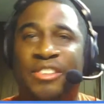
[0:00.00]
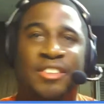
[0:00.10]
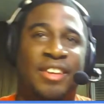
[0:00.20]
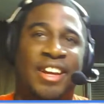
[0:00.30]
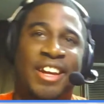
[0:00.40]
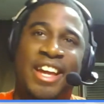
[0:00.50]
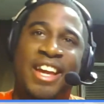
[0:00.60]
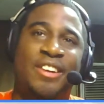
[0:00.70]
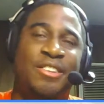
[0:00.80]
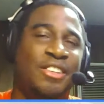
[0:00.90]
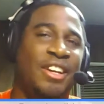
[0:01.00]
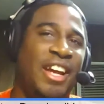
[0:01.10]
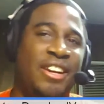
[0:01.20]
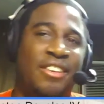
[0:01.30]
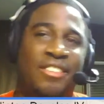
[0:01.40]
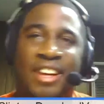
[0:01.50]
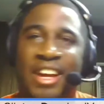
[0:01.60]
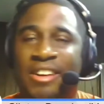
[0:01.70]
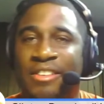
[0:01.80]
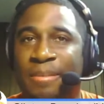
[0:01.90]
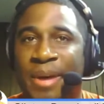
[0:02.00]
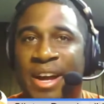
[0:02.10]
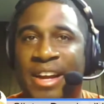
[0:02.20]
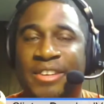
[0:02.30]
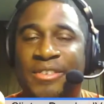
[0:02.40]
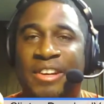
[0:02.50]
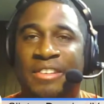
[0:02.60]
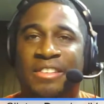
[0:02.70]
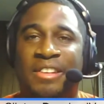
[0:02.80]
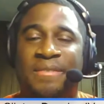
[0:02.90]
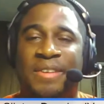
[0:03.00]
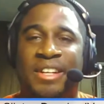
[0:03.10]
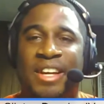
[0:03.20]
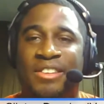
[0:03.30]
just like acres and acres and acres of pine trees and stuff like that.